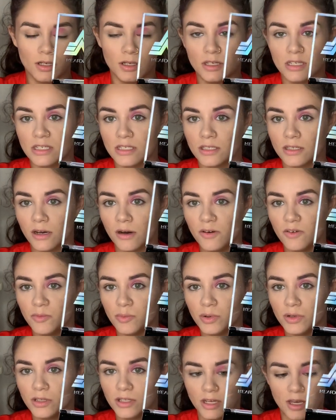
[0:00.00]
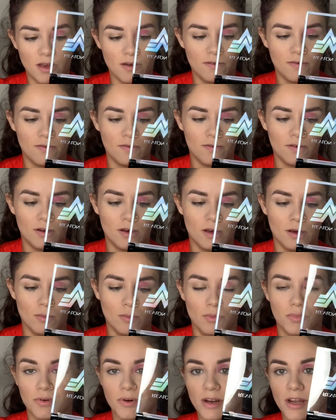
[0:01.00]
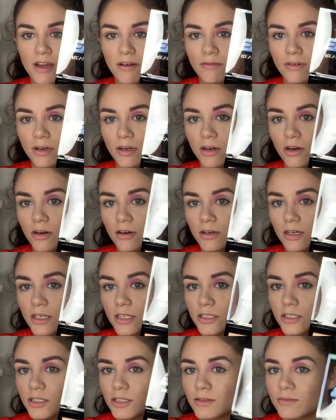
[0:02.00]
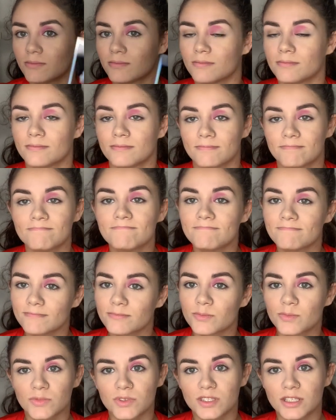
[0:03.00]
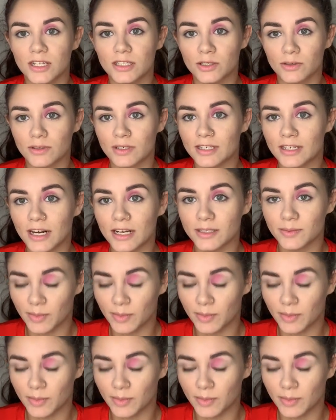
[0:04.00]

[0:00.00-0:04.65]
Self-Belief, Brave, and Courage. Sends a really nice